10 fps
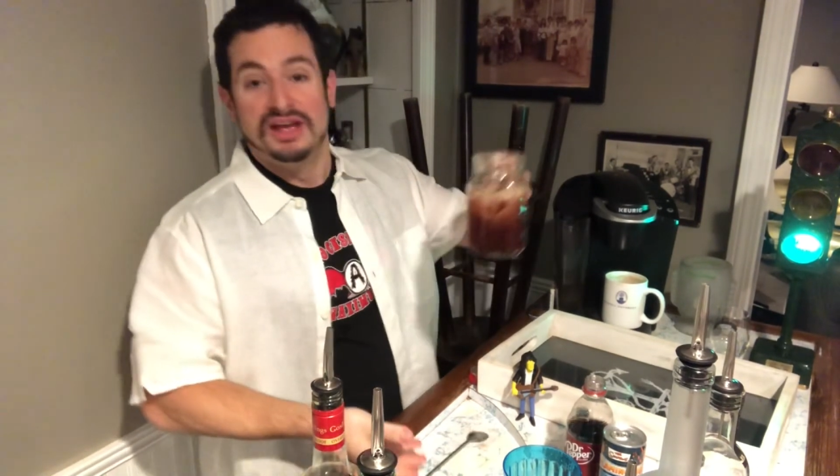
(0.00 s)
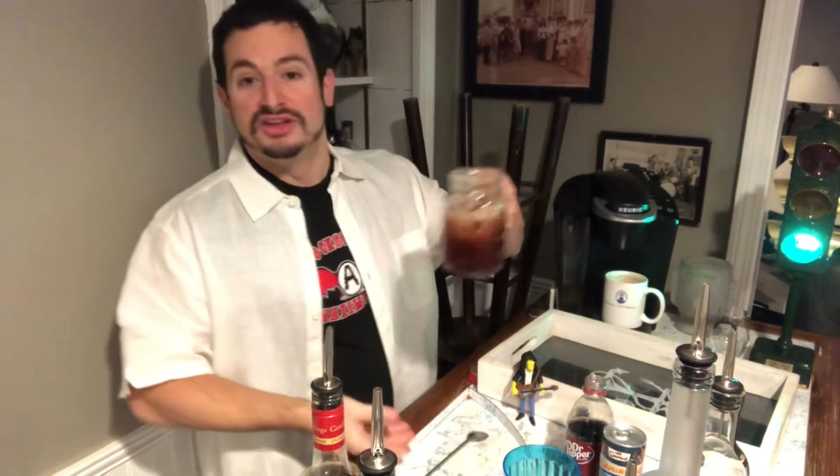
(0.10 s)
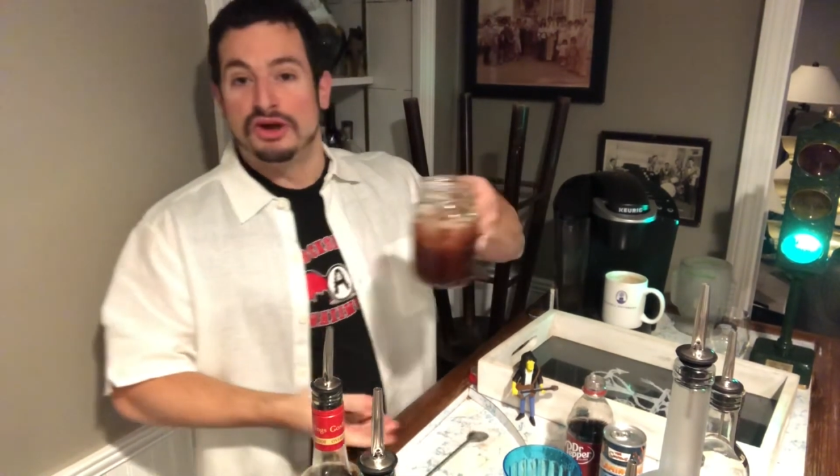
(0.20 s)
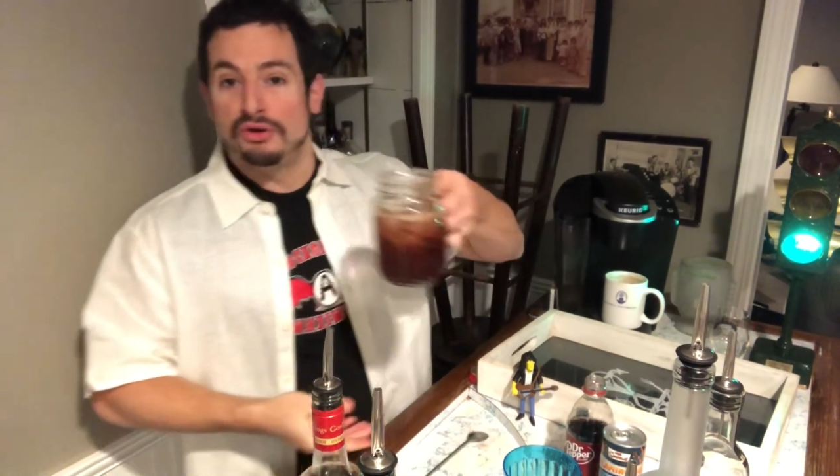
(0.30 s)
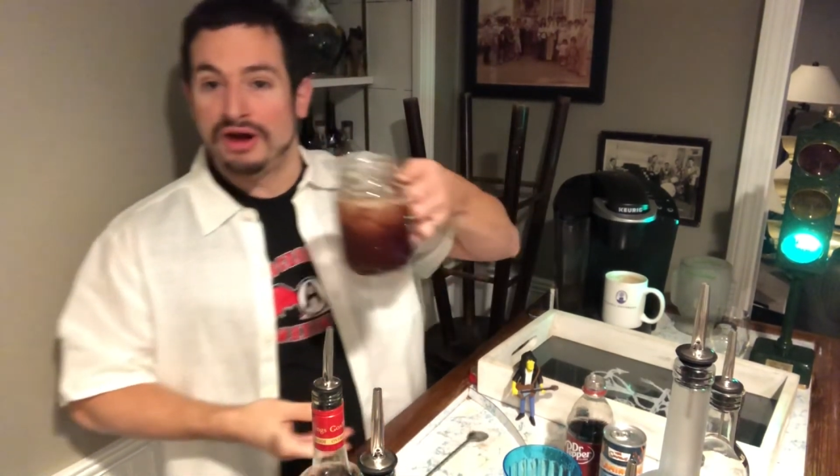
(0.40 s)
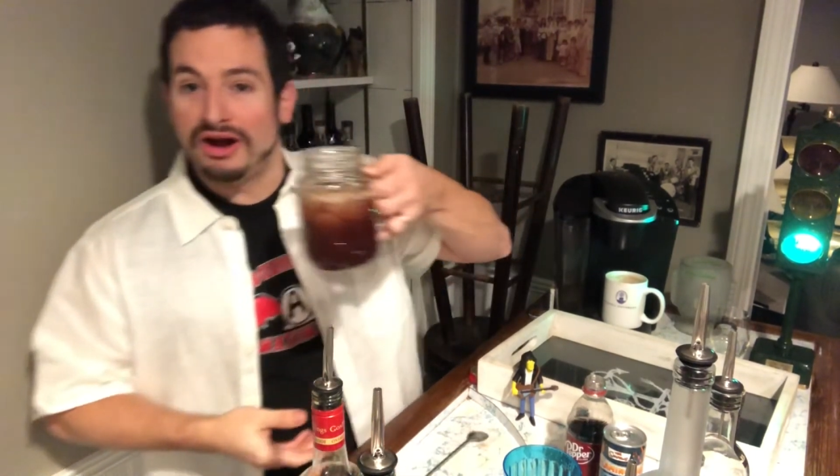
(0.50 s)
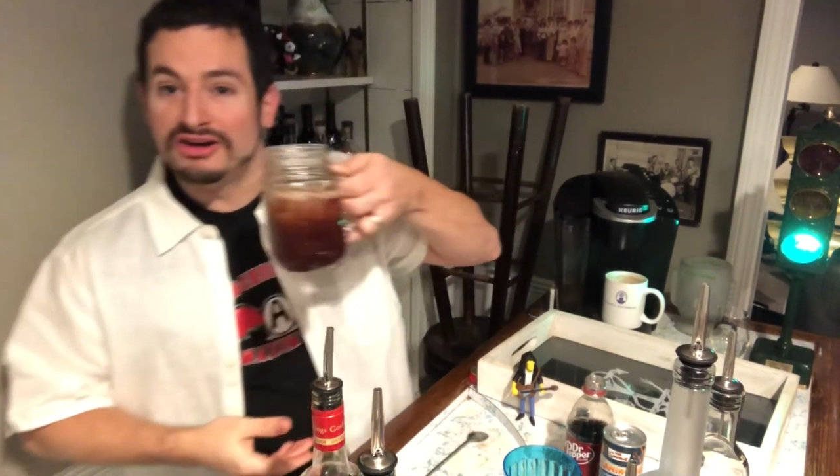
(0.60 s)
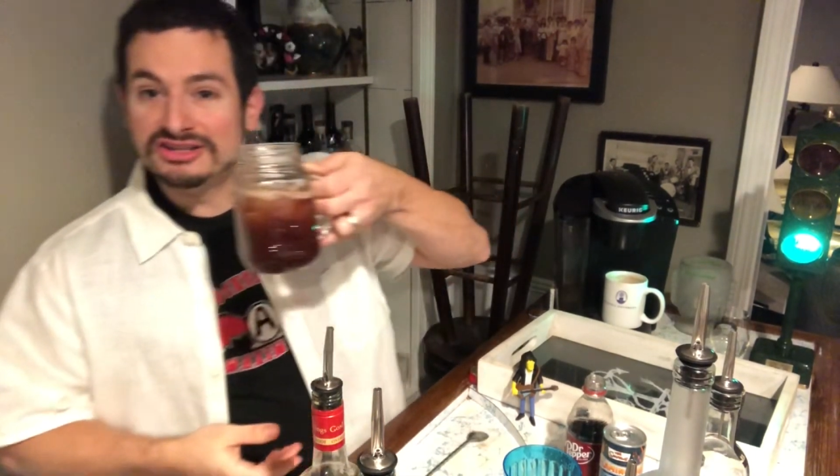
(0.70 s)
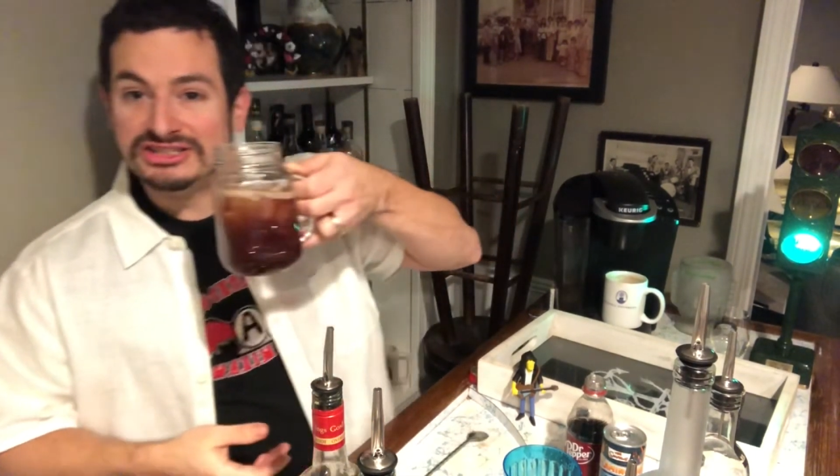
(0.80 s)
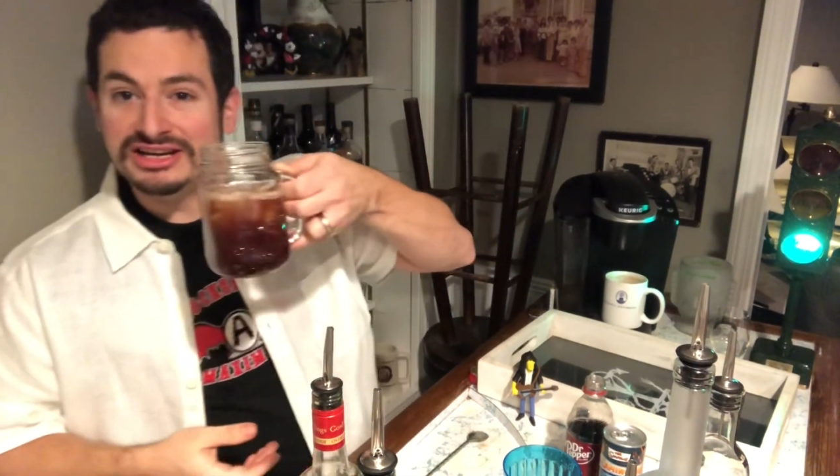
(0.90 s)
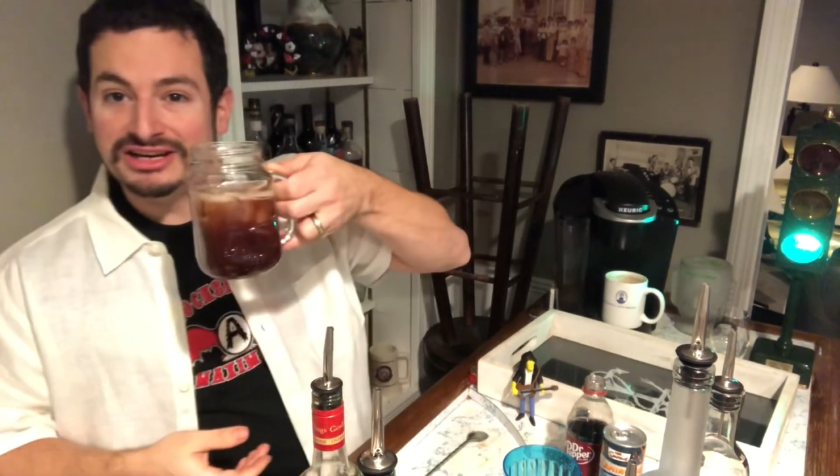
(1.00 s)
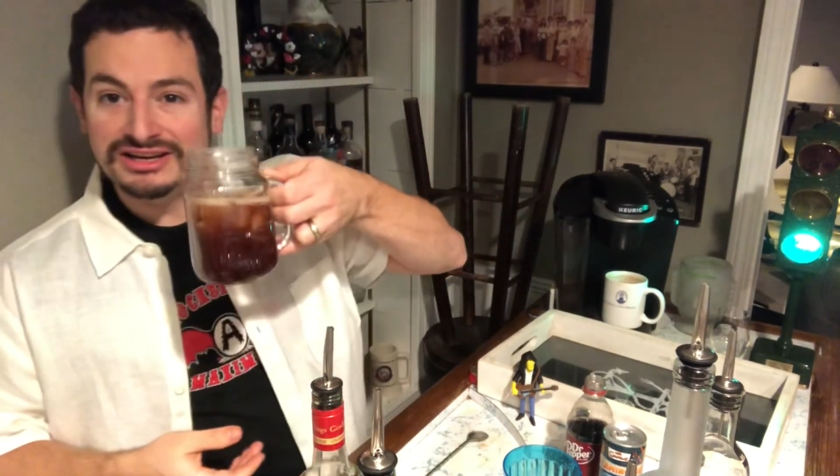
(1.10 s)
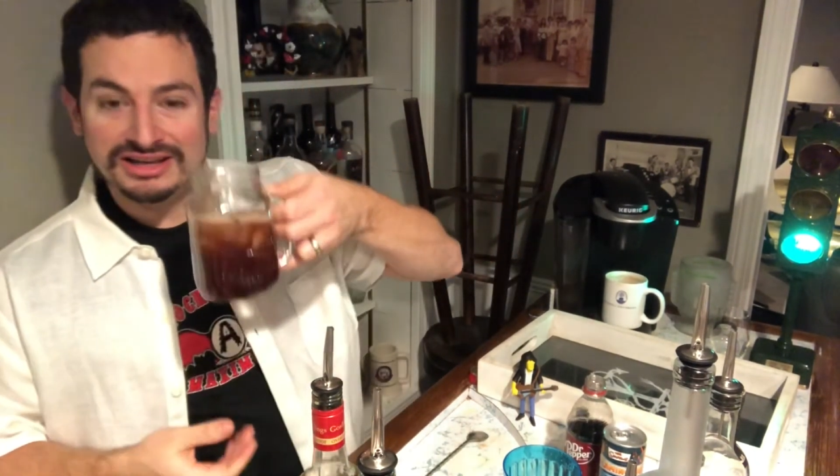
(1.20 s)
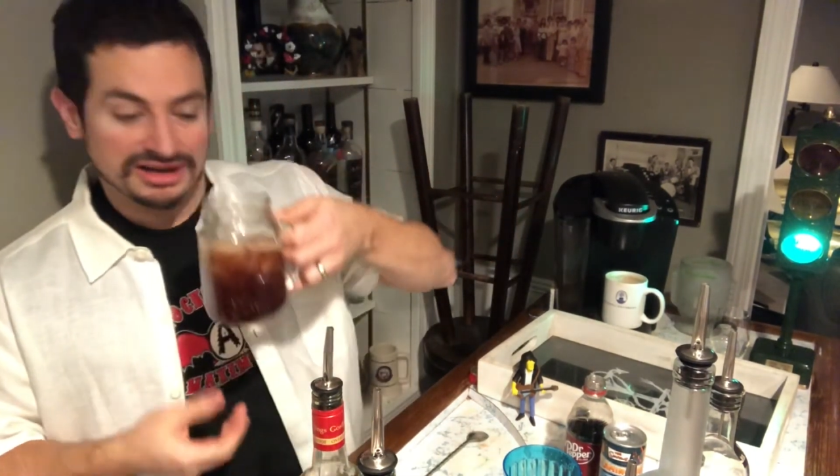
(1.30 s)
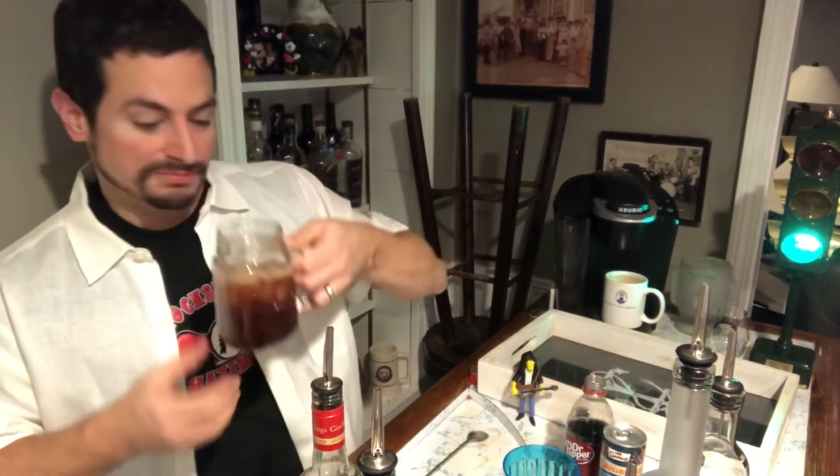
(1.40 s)
No garnish needed
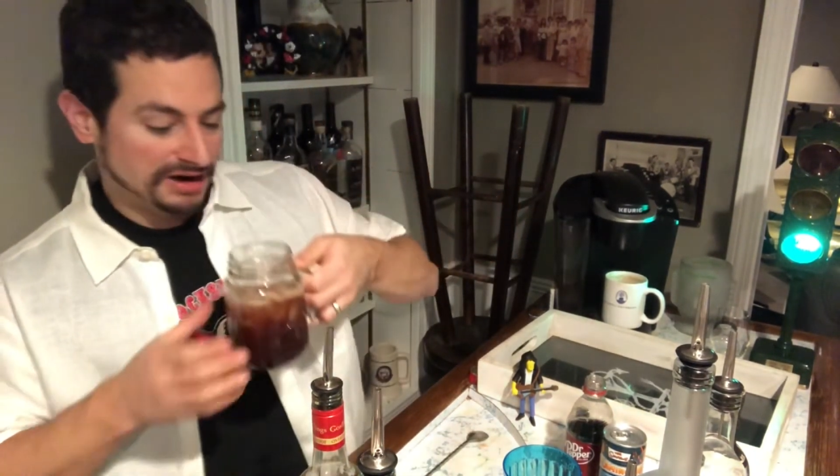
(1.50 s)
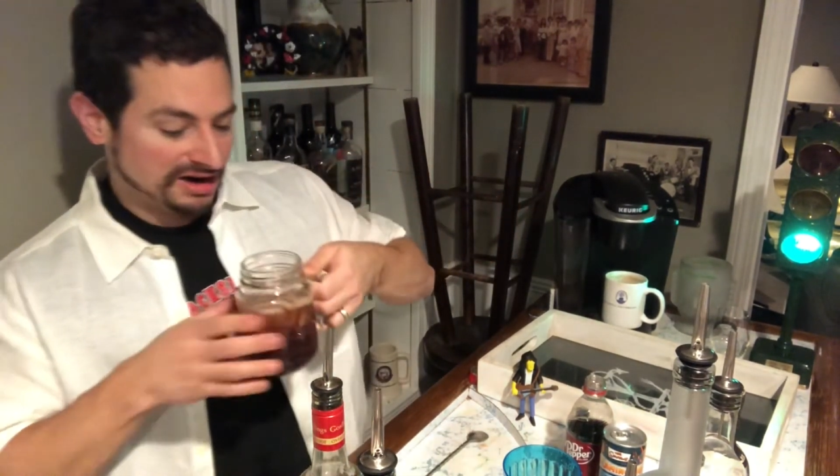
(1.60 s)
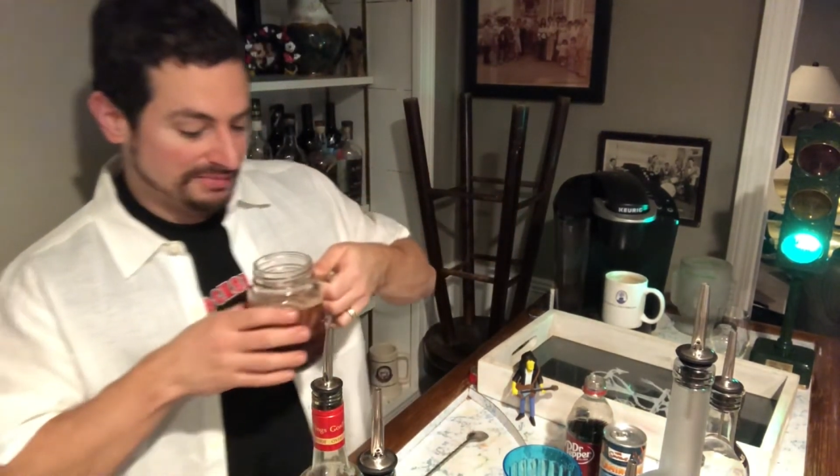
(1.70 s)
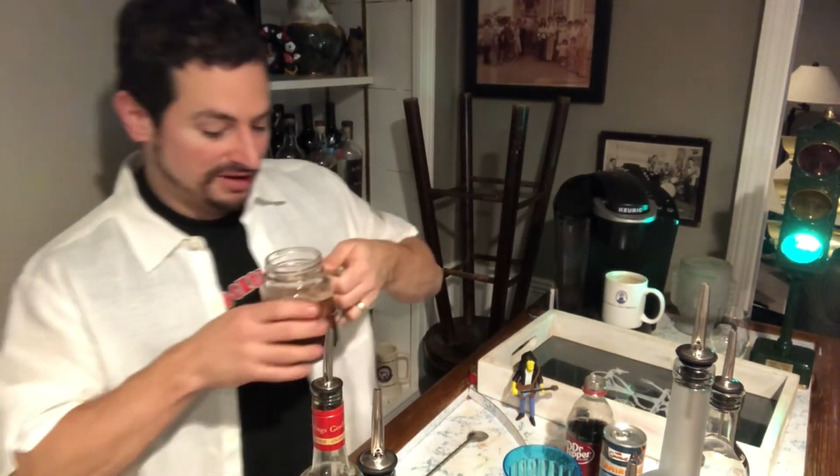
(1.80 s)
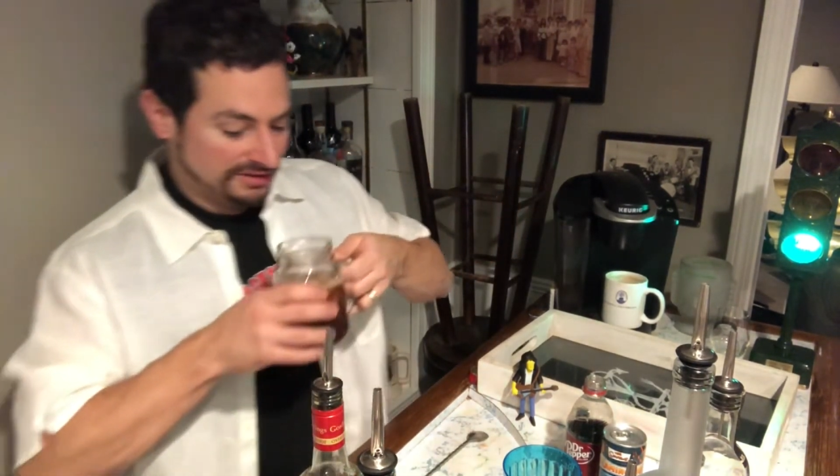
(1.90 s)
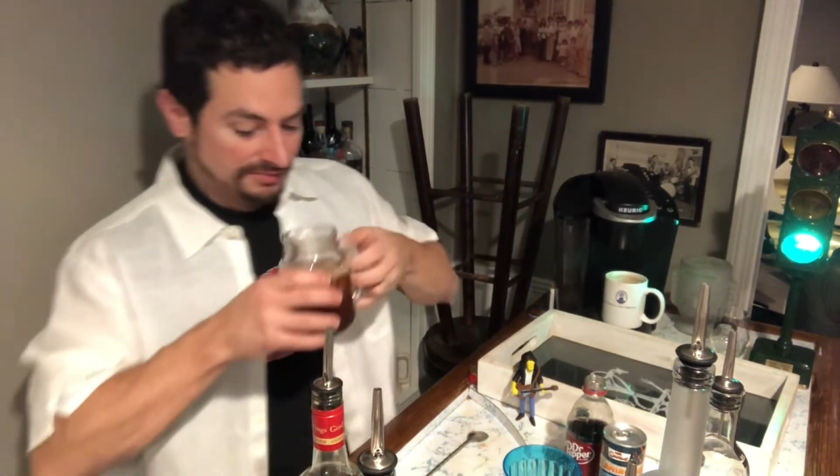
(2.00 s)
in a bar mug.